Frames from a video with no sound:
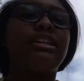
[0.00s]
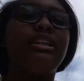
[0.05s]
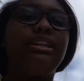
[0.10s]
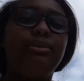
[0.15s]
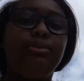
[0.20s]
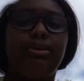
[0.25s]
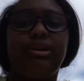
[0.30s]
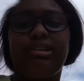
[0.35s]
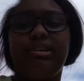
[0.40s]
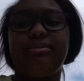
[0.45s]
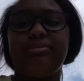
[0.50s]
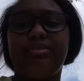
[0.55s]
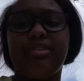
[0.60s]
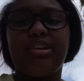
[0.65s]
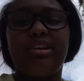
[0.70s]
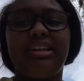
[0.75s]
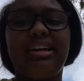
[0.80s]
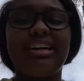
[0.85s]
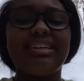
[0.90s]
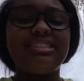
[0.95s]
need one of them for
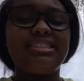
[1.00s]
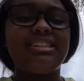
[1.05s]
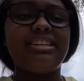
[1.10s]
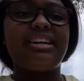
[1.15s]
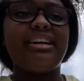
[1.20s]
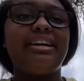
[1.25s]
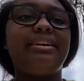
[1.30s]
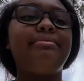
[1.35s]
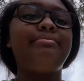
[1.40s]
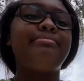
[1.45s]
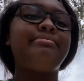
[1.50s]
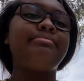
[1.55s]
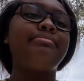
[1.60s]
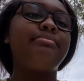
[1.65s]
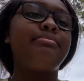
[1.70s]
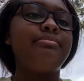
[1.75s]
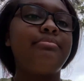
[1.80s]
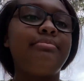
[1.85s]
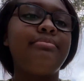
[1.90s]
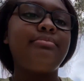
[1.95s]
class today.
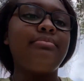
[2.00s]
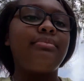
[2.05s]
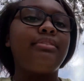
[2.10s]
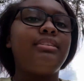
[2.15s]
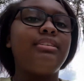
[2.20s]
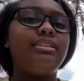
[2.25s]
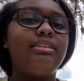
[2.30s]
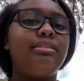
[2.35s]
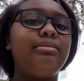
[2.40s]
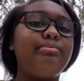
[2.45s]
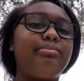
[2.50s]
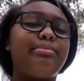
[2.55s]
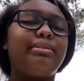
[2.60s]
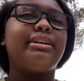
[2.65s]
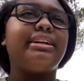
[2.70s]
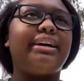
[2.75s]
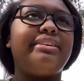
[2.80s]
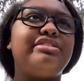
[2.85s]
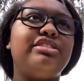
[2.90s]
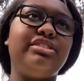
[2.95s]
But
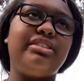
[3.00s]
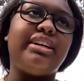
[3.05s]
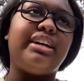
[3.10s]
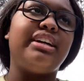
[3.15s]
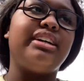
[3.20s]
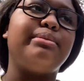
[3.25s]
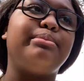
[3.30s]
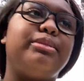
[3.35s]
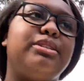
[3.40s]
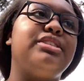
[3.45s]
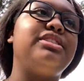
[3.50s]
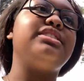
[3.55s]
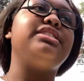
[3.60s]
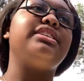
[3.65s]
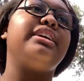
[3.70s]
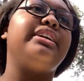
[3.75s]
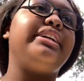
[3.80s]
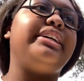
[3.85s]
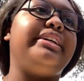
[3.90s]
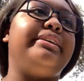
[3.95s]
after that, I'm gonna
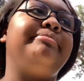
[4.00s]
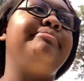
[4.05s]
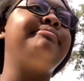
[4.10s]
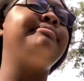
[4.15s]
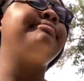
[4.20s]
study.